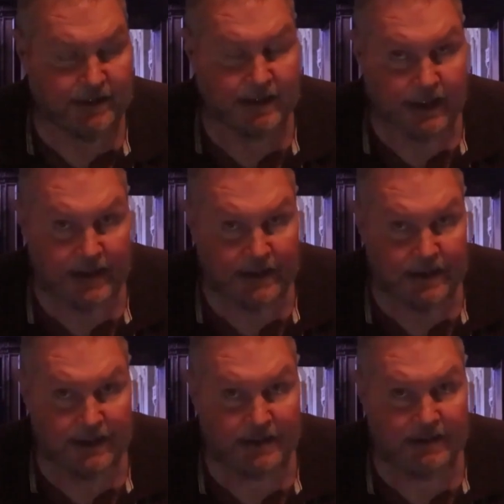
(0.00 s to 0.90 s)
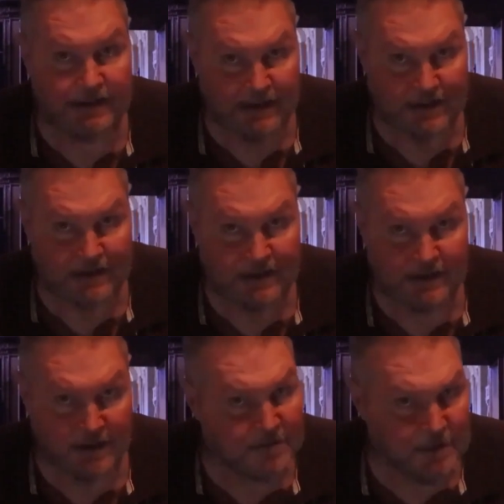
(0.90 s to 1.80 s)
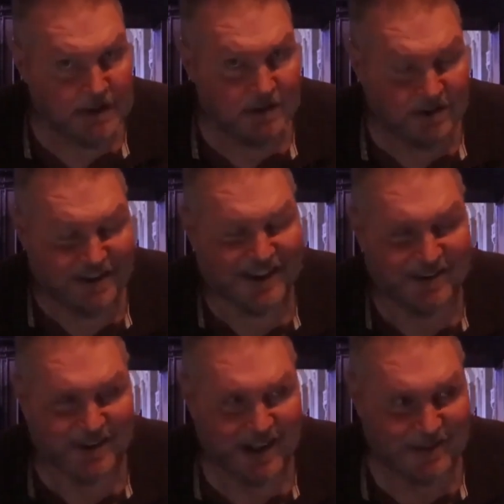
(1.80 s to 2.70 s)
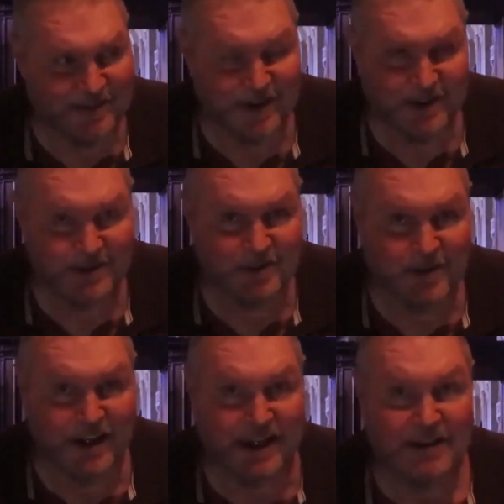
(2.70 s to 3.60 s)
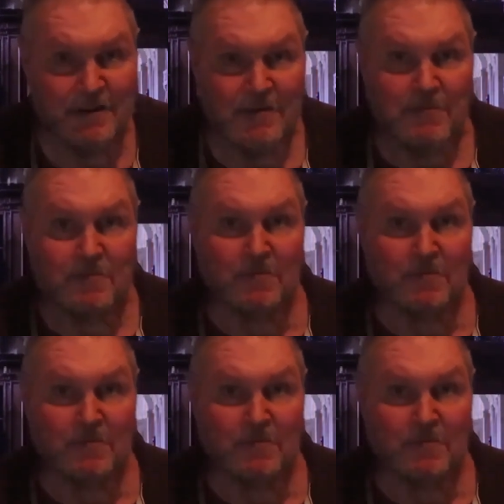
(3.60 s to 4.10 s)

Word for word: I think it's six, could be seven, I've lost track.